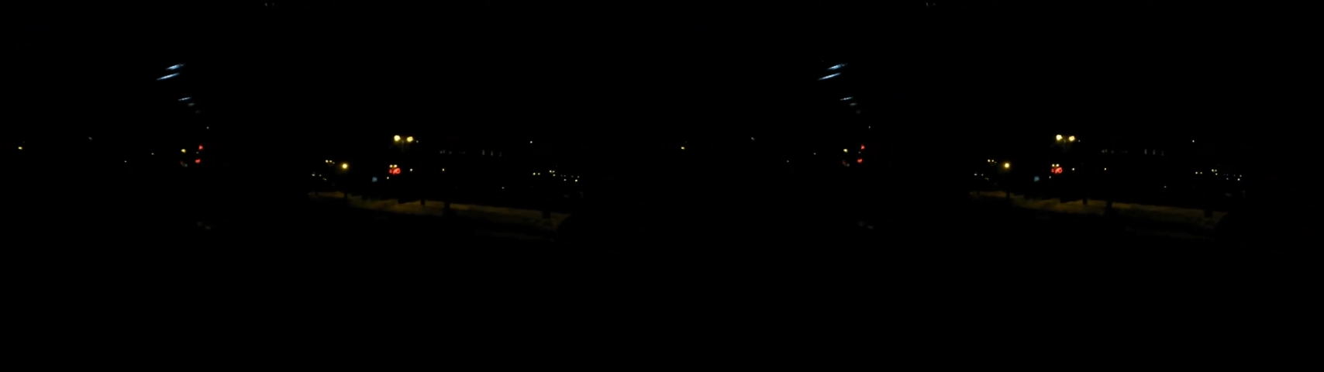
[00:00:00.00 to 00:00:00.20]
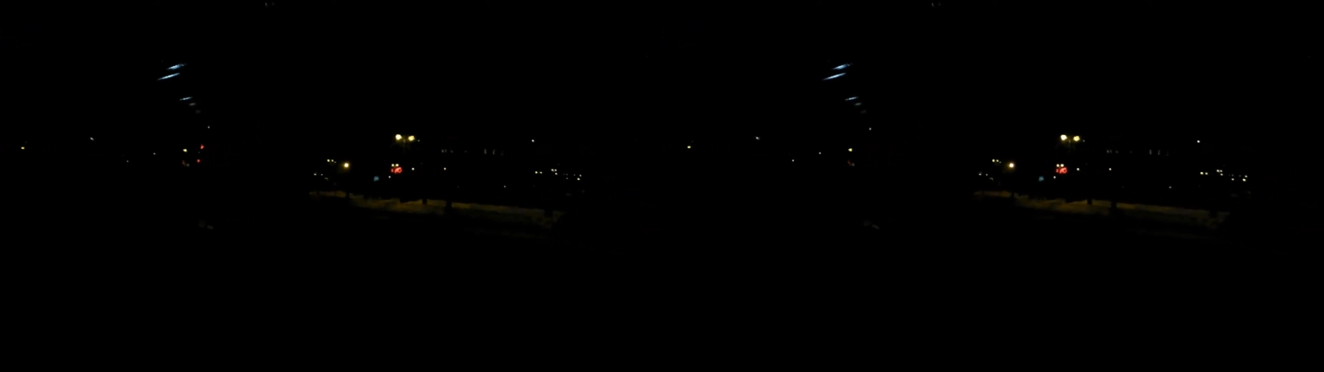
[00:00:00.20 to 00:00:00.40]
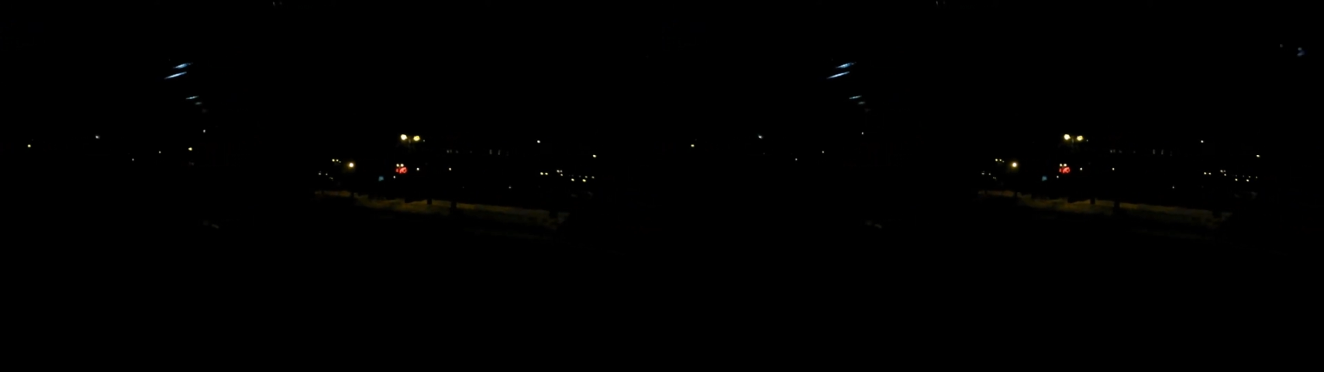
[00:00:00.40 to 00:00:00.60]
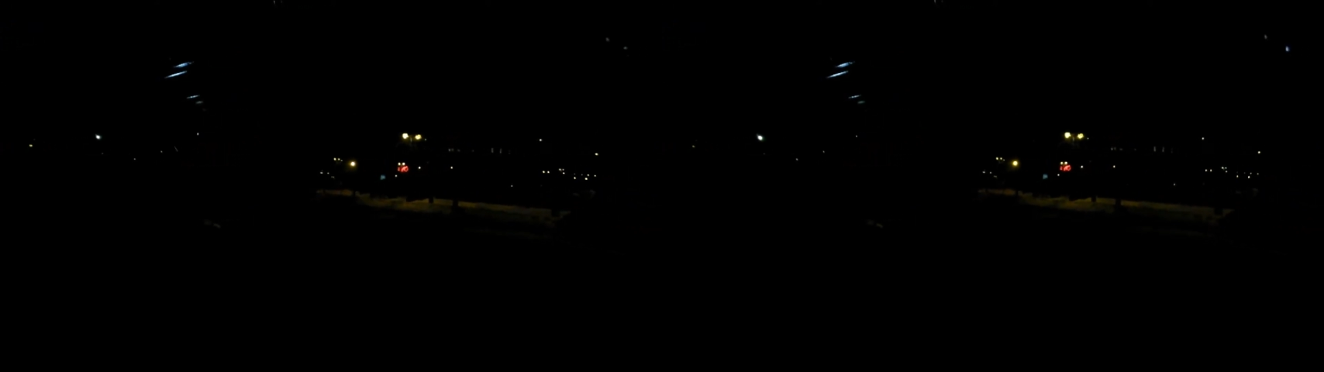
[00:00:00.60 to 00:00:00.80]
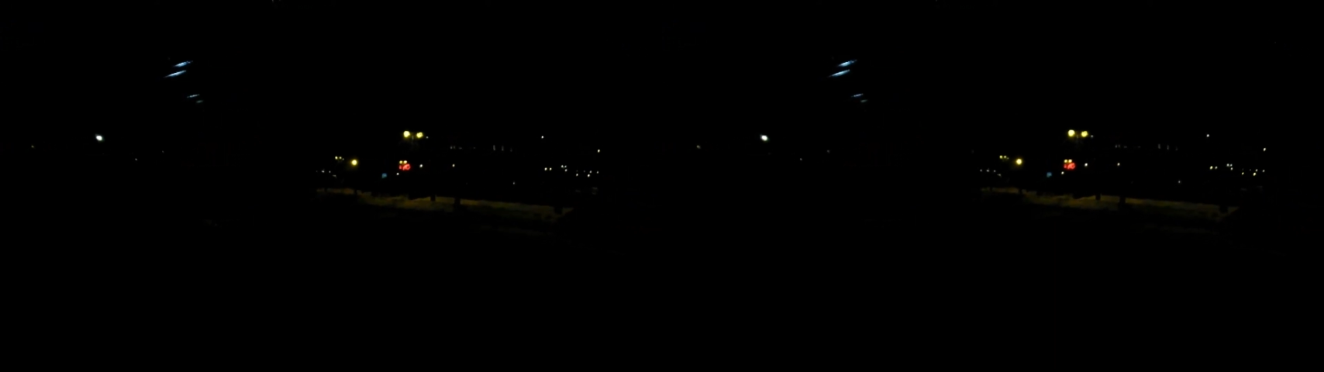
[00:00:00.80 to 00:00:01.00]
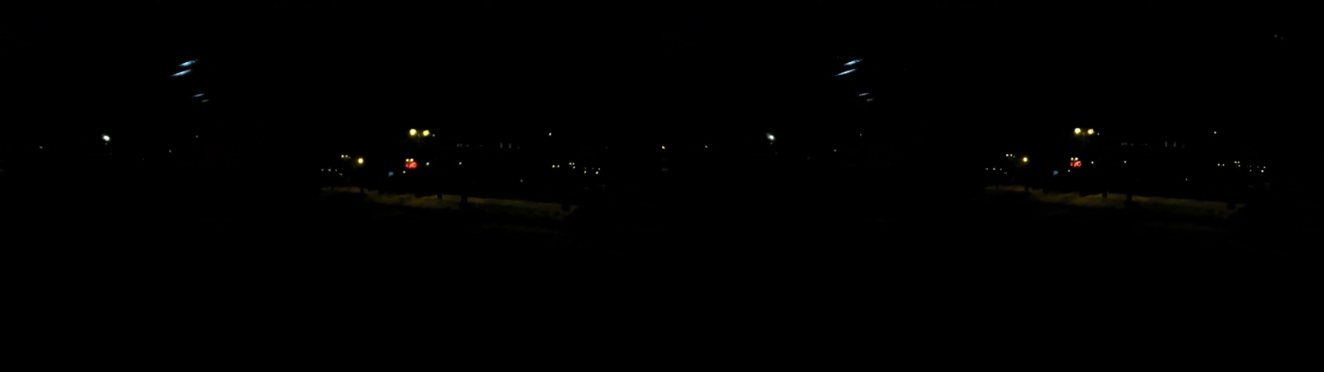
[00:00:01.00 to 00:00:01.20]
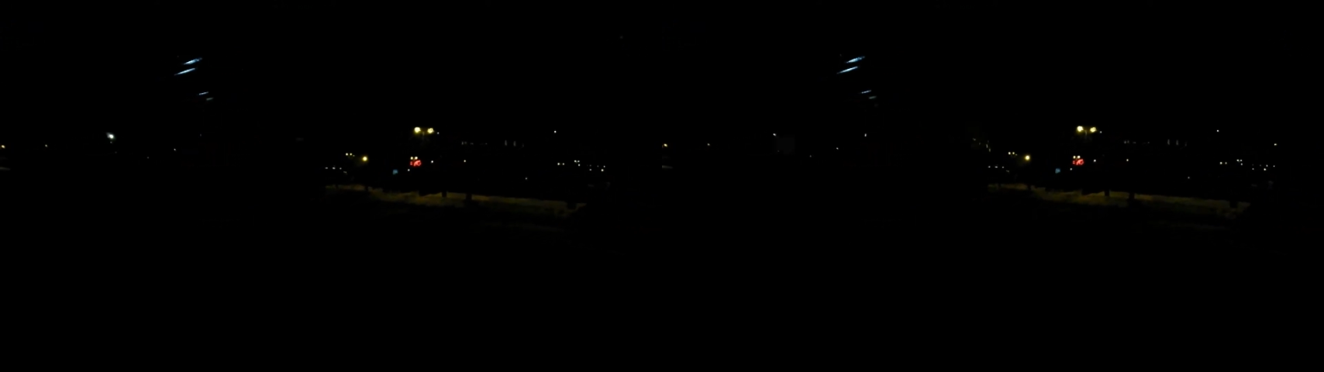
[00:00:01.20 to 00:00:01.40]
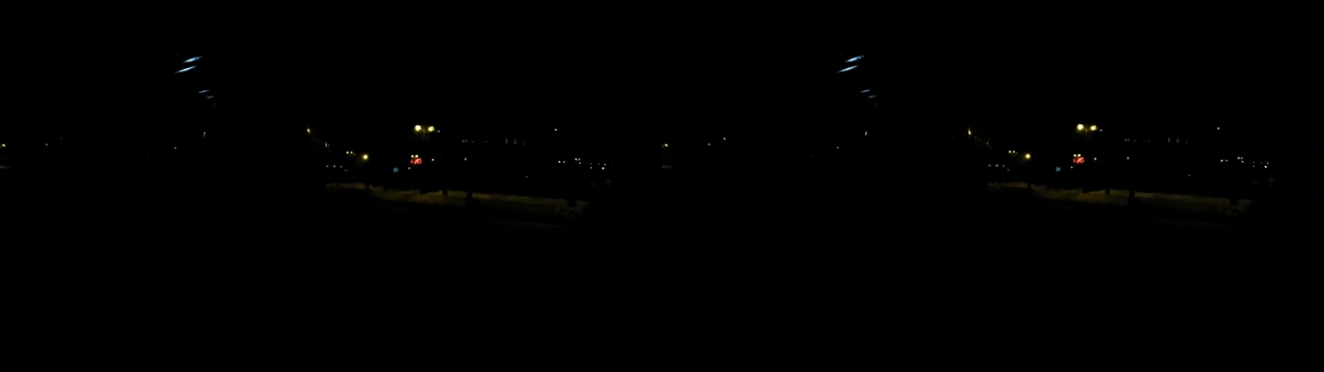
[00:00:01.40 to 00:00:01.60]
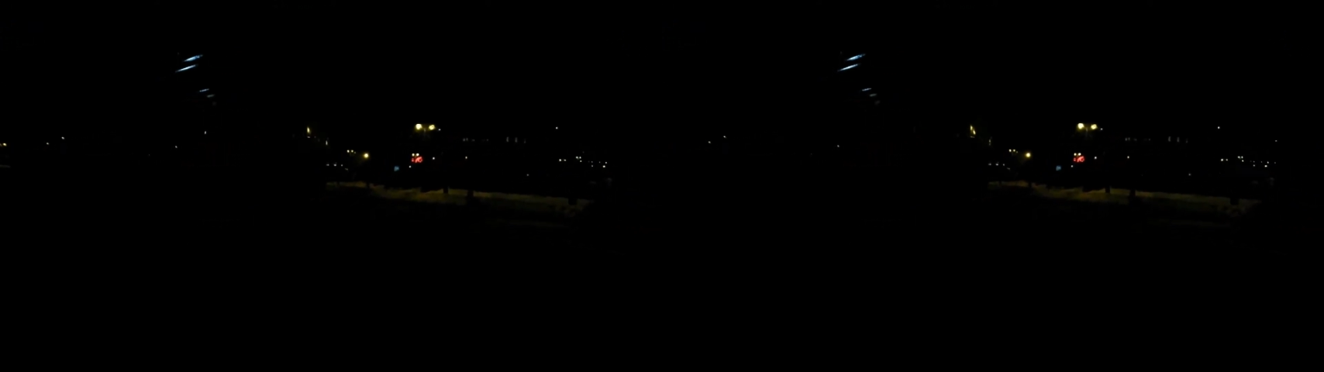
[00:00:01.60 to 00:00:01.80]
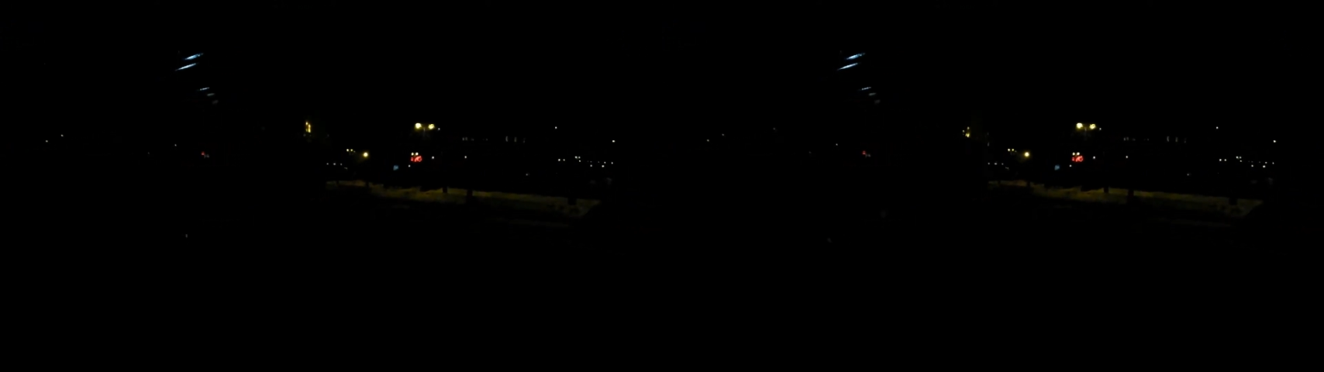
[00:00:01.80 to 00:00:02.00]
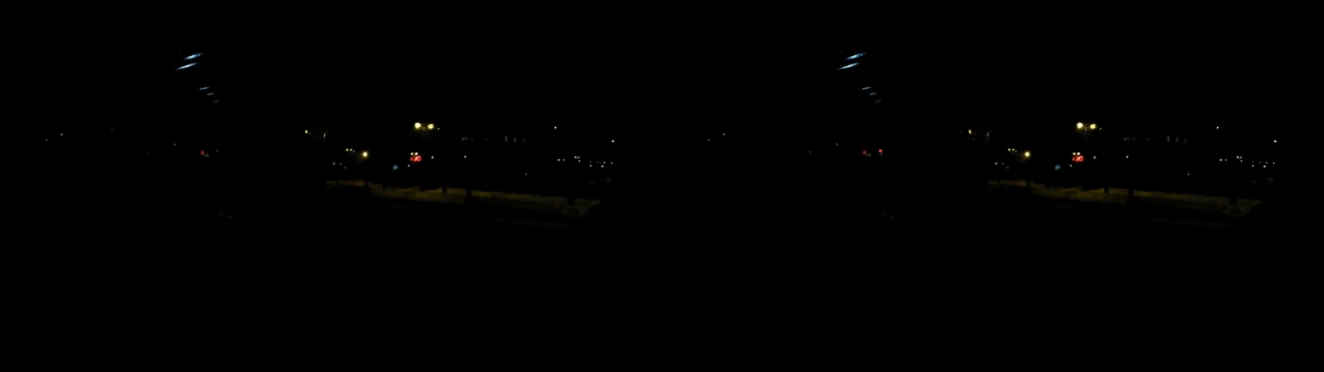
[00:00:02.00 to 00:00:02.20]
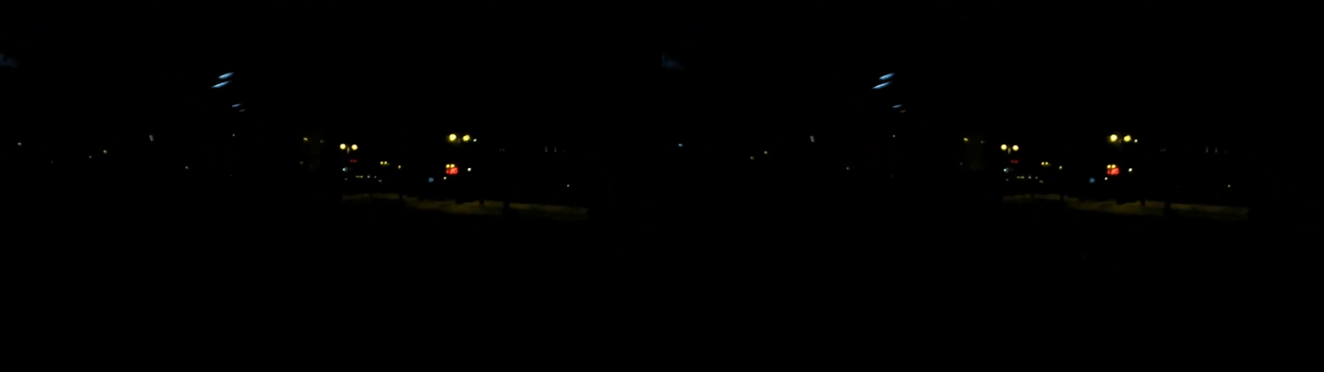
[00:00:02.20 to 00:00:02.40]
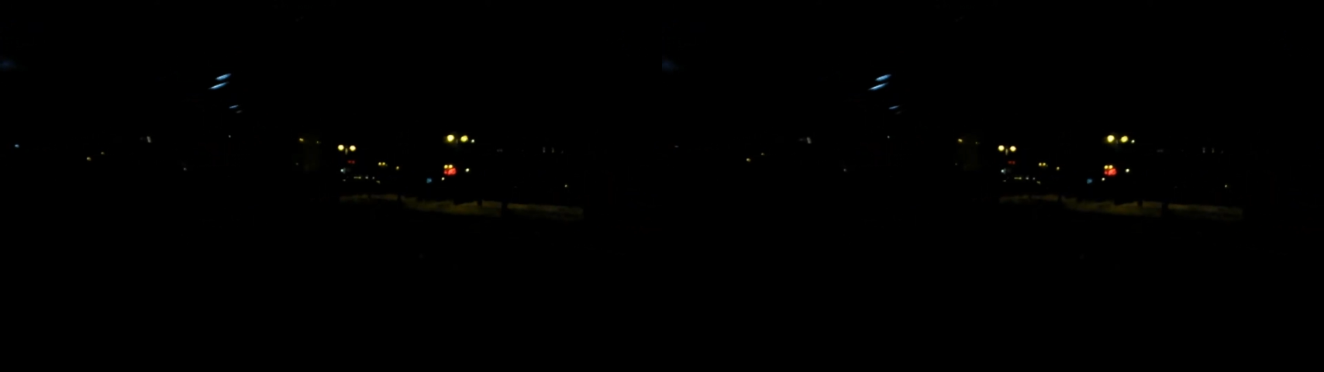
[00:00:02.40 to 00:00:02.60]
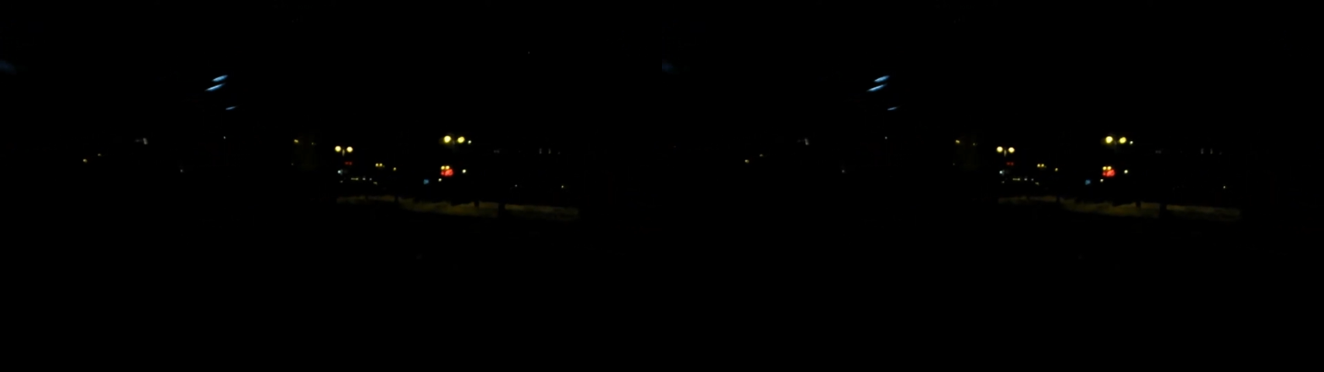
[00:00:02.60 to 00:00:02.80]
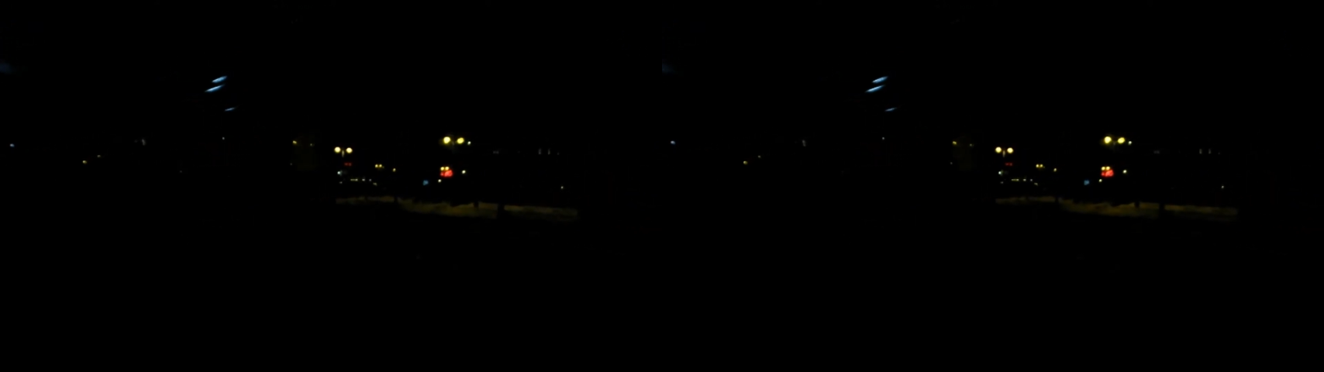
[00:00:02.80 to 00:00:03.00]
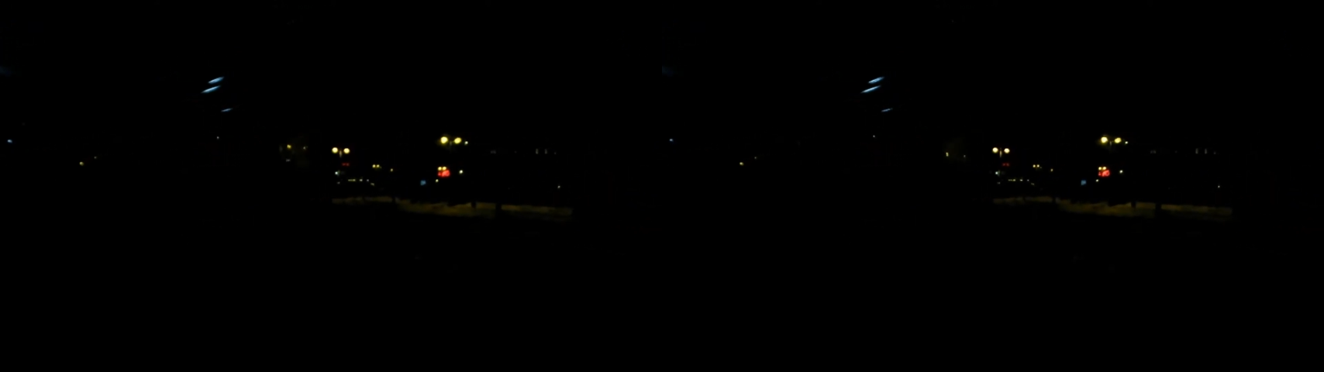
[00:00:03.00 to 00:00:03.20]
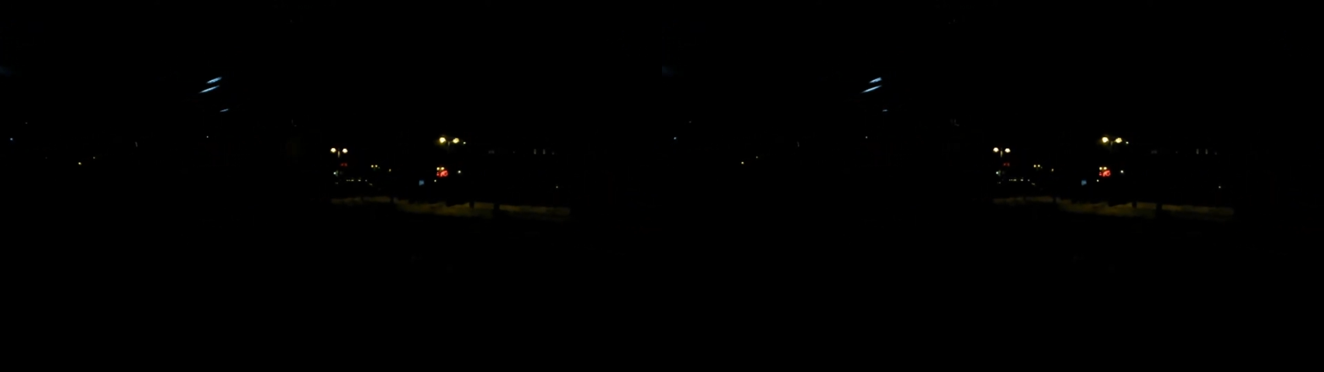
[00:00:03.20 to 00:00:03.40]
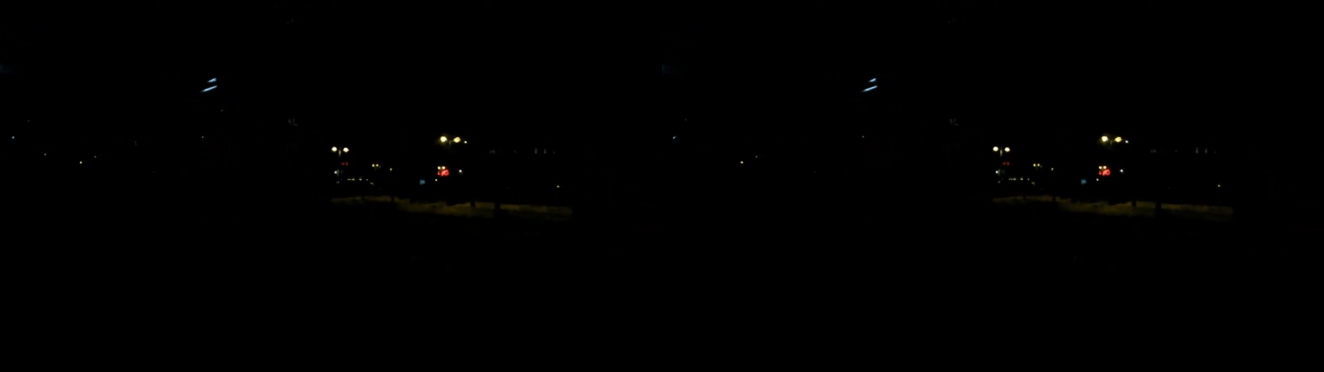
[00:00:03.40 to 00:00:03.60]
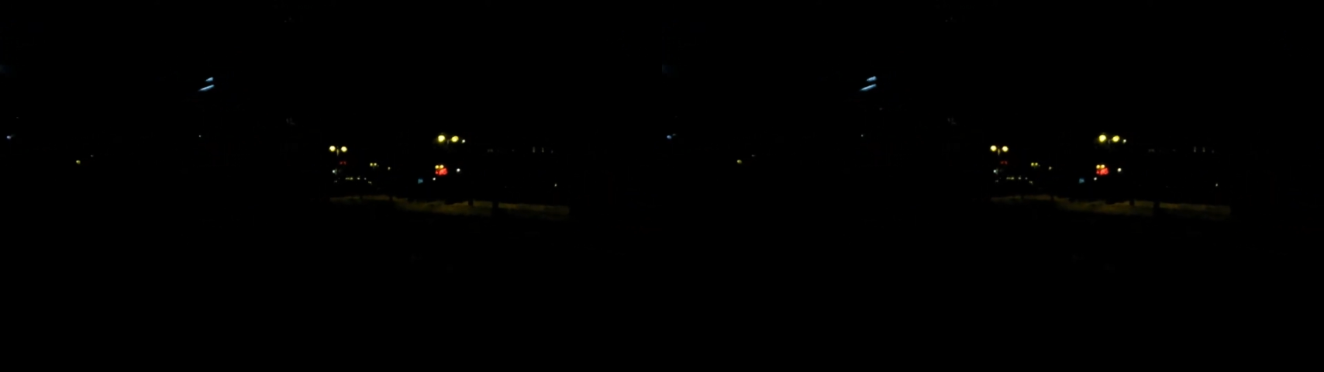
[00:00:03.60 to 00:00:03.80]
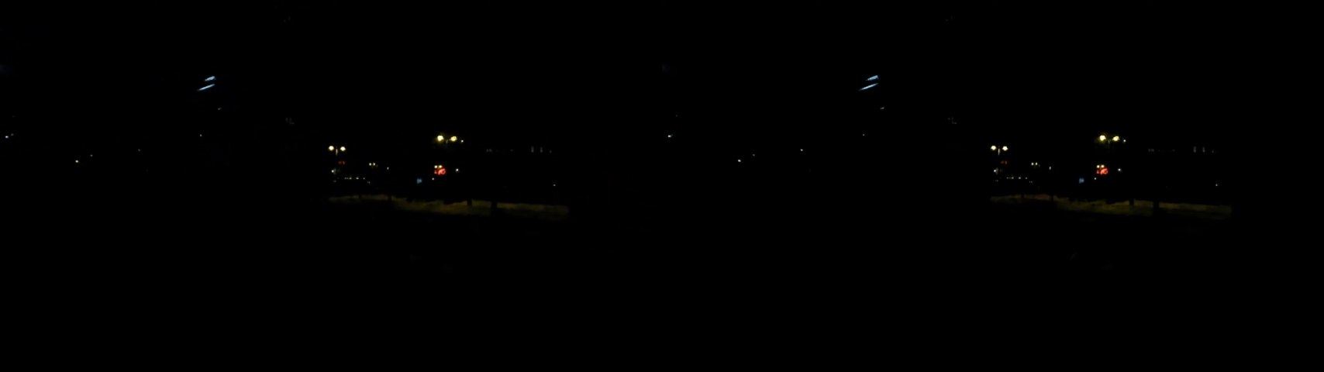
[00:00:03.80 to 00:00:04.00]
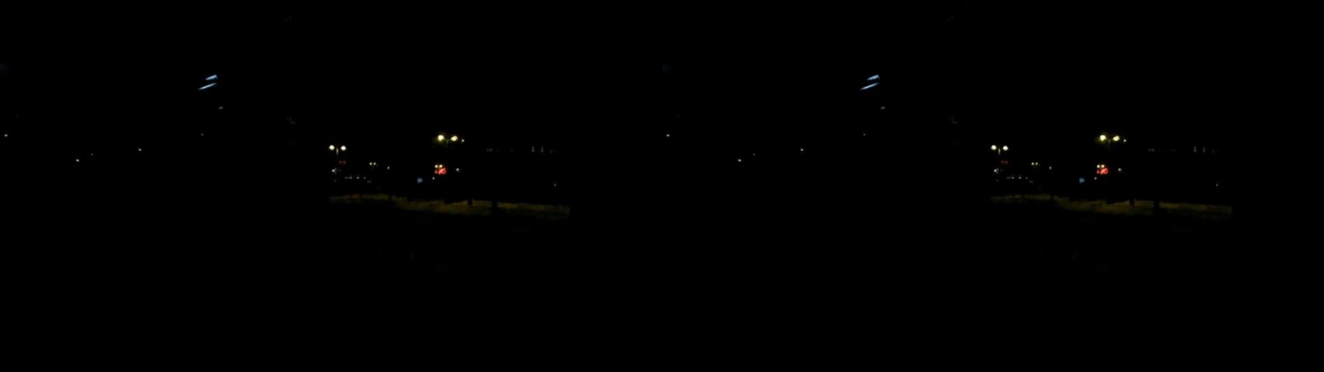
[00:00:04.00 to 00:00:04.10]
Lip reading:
(no speaker visible)